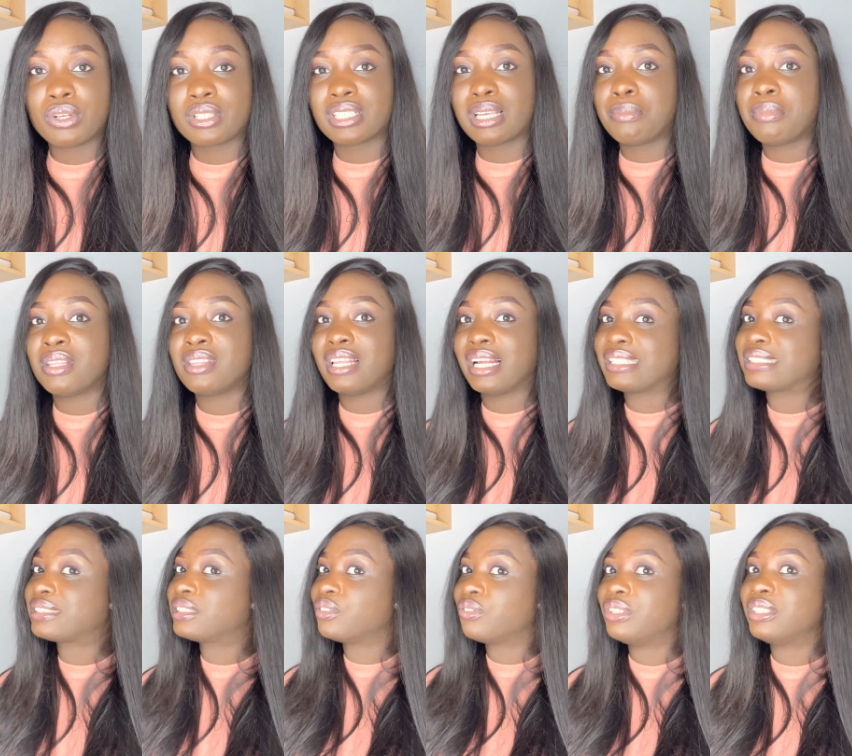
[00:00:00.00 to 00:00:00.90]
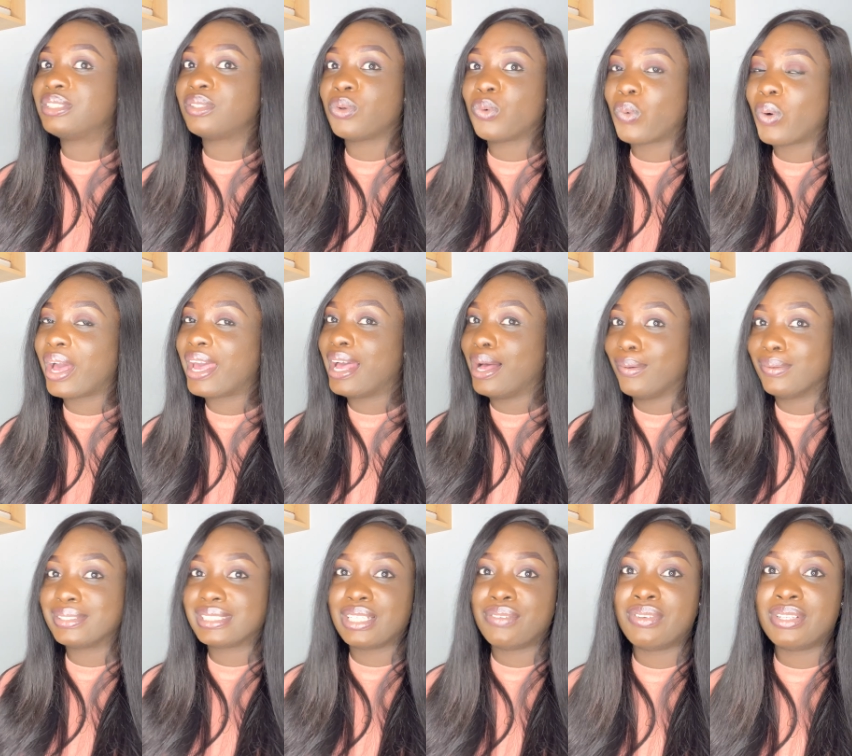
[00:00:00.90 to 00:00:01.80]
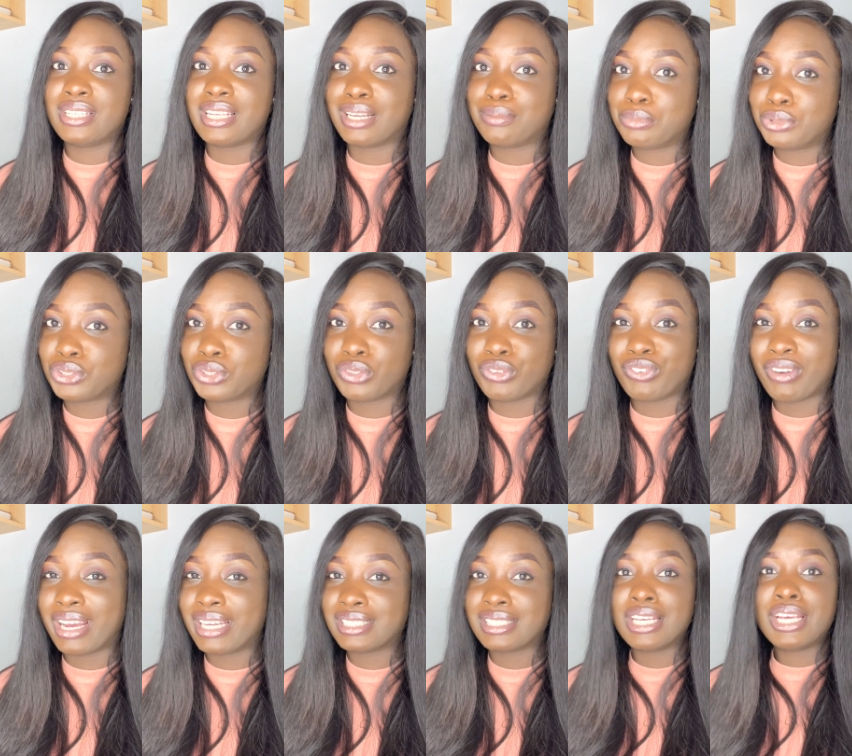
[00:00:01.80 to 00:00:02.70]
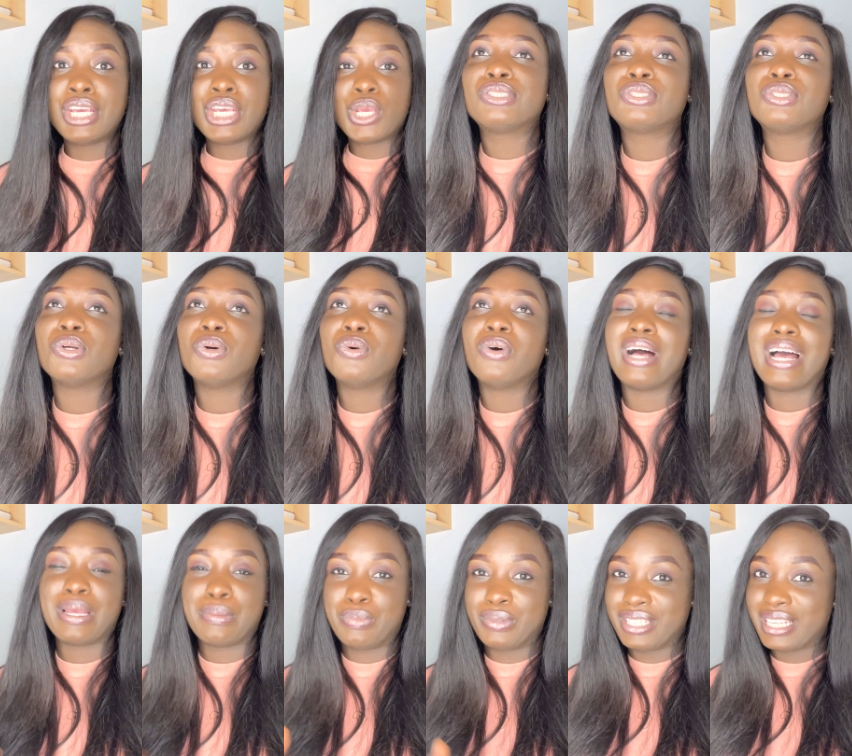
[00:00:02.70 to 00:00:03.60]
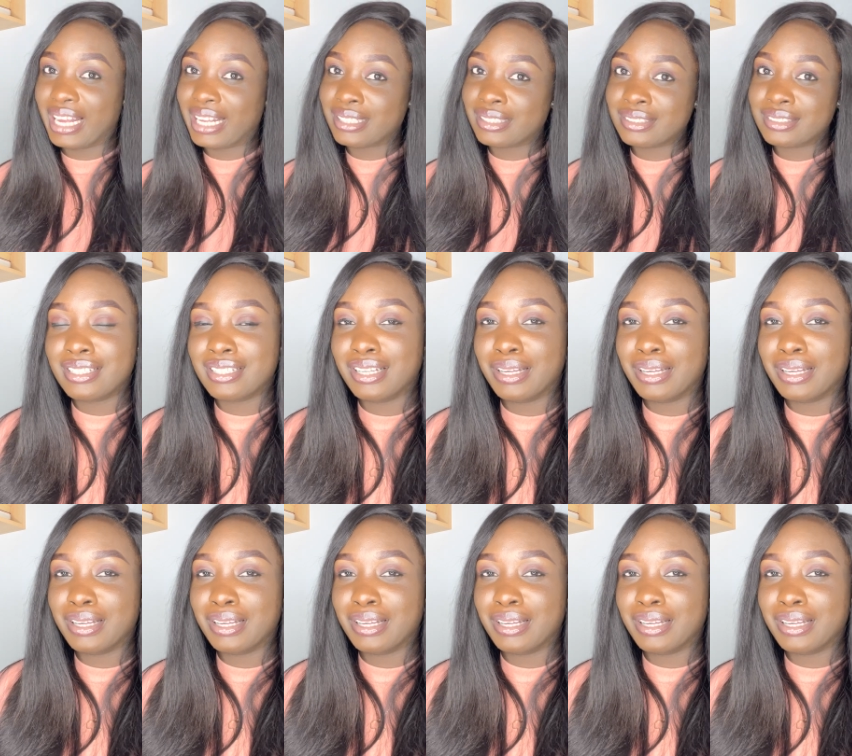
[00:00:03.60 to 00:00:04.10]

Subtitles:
I mean, that's the reason why I was given the admission, right? So I began